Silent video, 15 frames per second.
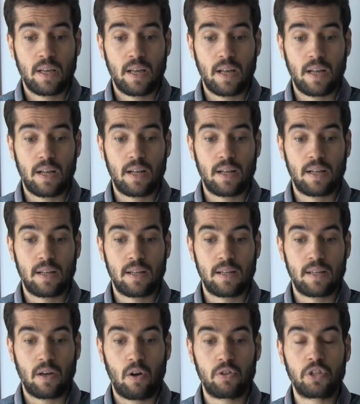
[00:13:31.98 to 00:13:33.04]

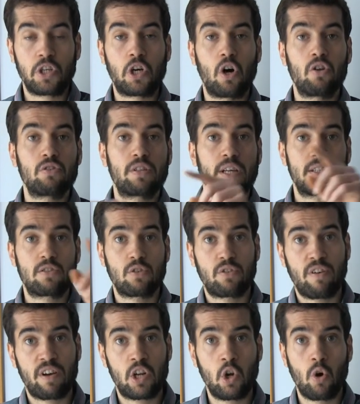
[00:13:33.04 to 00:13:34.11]
the context of
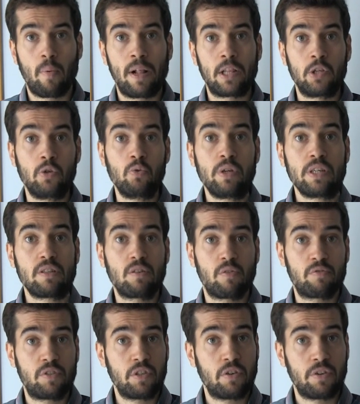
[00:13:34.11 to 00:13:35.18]
a global unit of
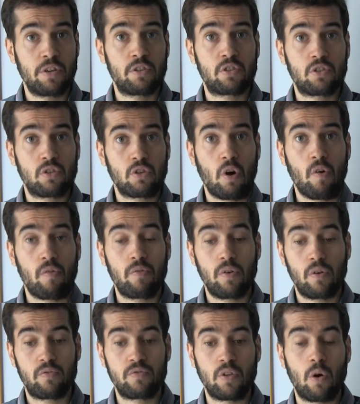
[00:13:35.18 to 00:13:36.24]
theories
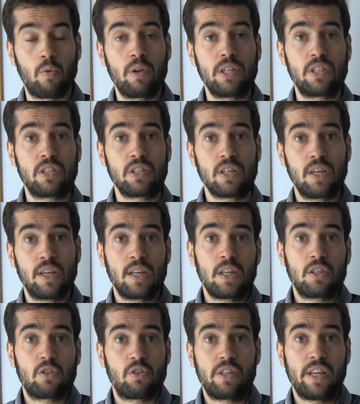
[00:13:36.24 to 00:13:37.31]
of knowledge.
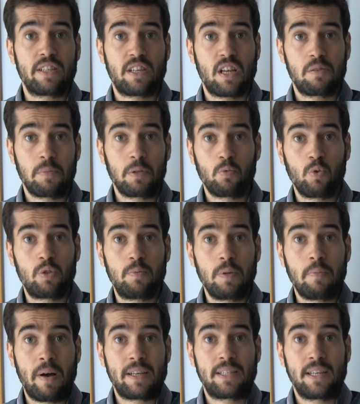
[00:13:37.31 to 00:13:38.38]
So the assessment would be
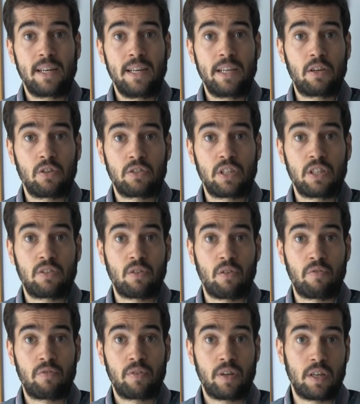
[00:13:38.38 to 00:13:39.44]
basically consist
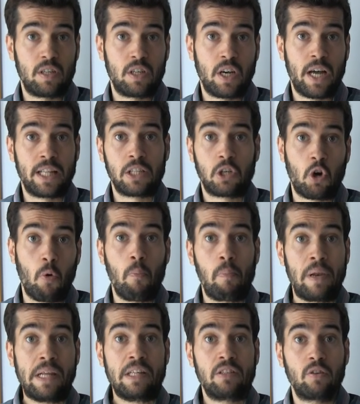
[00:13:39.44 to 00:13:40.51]
of a
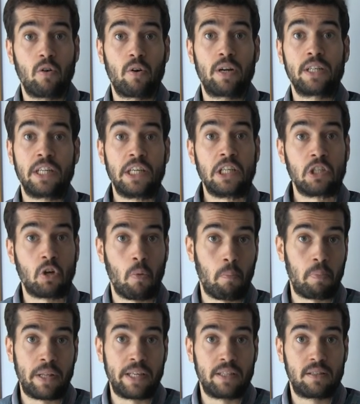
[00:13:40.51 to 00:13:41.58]
complete or an
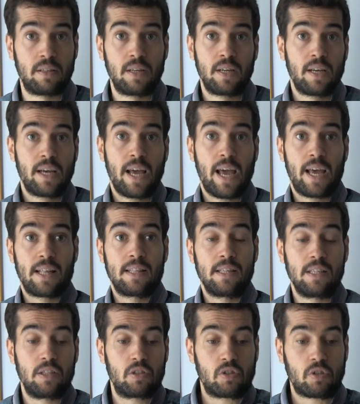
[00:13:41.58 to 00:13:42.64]
incomplete, and
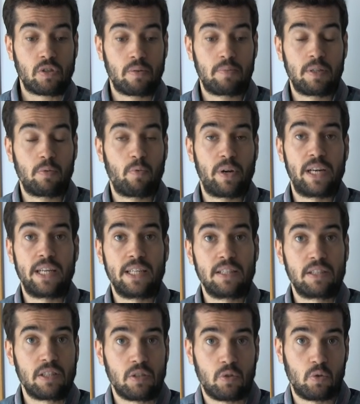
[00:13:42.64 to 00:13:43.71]
it's gonna be really
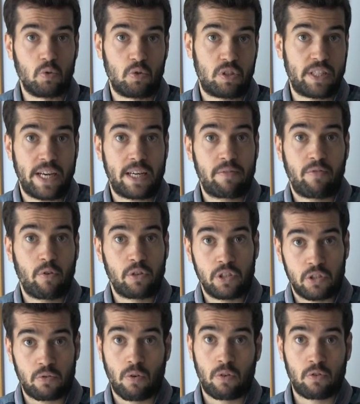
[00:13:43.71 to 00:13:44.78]
easy to check for the
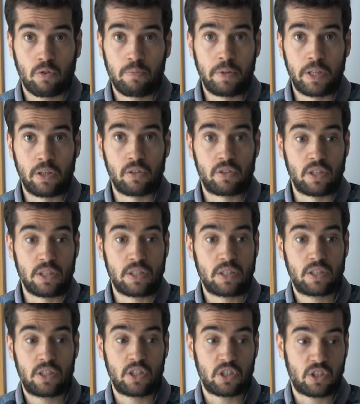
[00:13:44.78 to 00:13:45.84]
instructor because
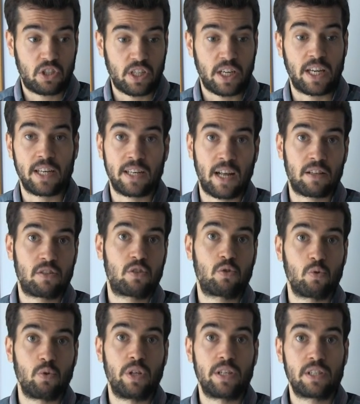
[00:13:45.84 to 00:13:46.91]
it's just checking that
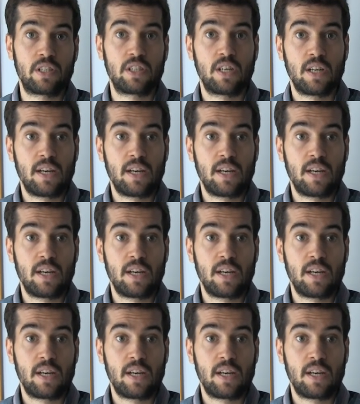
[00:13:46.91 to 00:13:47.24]
students